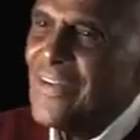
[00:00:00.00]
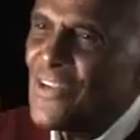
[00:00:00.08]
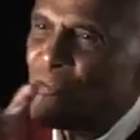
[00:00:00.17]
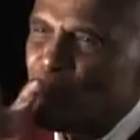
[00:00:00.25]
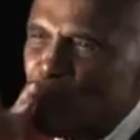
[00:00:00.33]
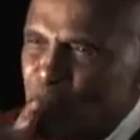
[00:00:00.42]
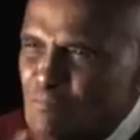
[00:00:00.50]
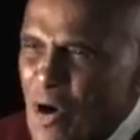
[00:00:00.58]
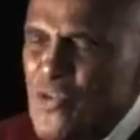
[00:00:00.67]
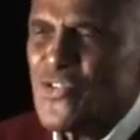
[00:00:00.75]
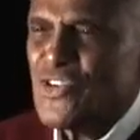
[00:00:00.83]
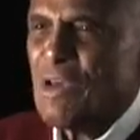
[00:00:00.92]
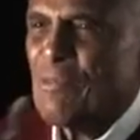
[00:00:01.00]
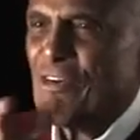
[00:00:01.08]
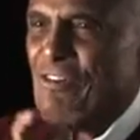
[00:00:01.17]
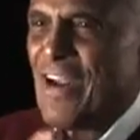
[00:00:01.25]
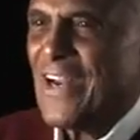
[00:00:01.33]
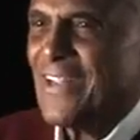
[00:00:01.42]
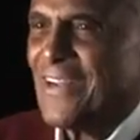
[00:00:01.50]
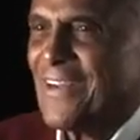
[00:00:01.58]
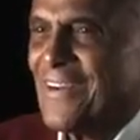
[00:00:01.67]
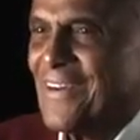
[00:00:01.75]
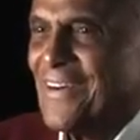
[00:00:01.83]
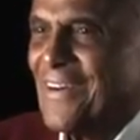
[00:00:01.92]
in its most democratic
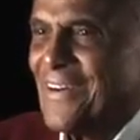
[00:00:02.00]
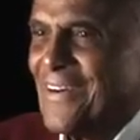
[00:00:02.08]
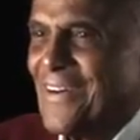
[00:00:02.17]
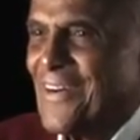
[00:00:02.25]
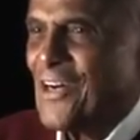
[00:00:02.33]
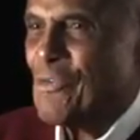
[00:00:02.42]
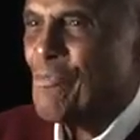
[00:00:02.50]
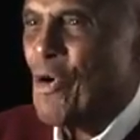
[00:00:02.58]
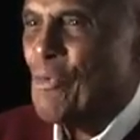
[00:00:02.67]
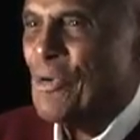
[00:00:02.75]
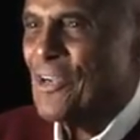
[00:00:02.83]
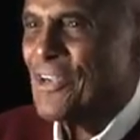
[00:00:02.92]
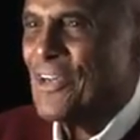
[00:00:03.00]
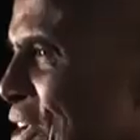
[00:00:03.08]
uh, moment,